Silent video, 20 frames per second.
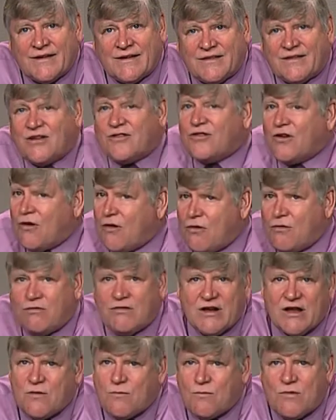There's
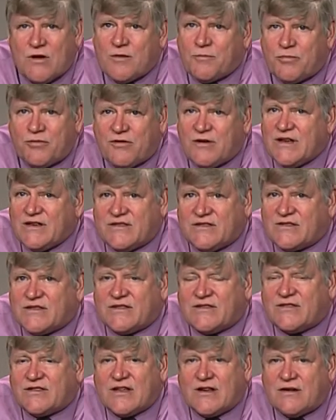only one place
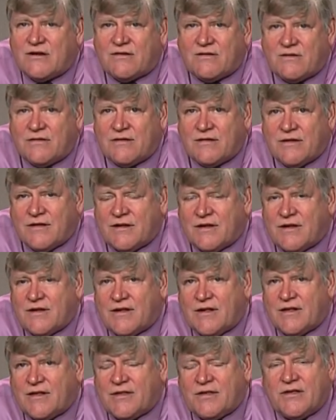to sell
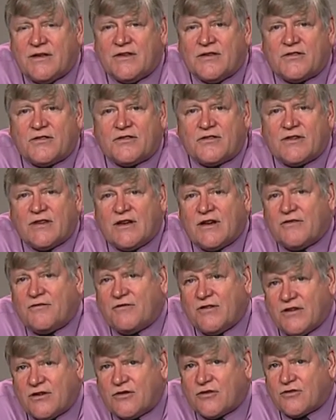this uh,
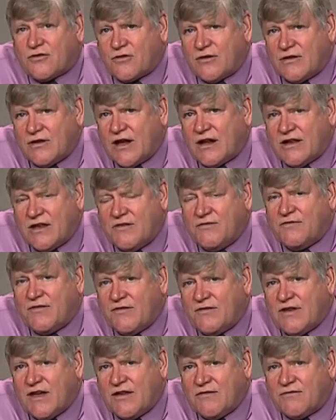Fender
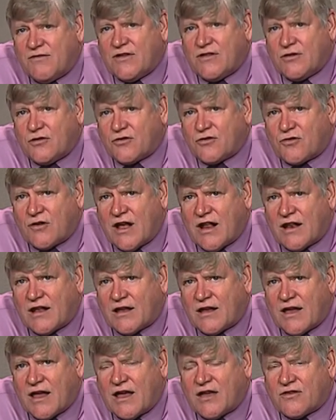1958 Fender
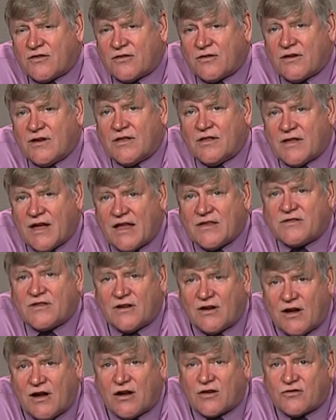Stratocaster, and that's
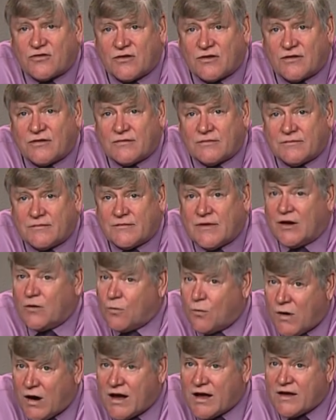at auction.
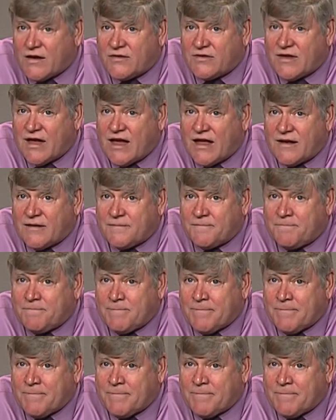And why is that?